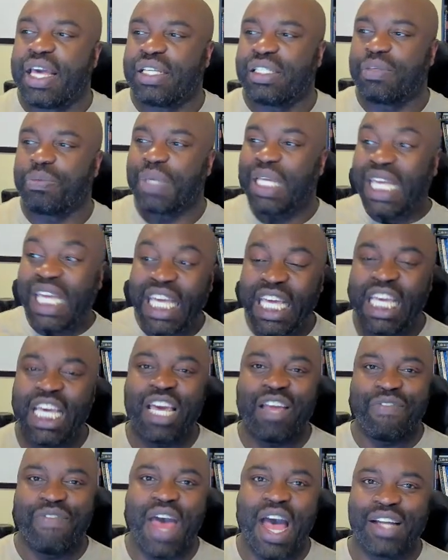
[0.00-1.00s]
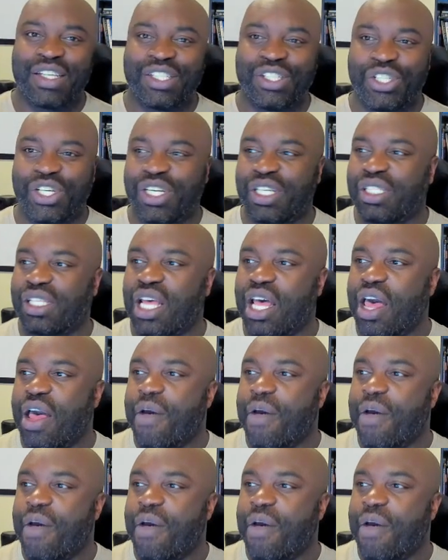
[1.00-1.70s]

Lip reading: some key advantages,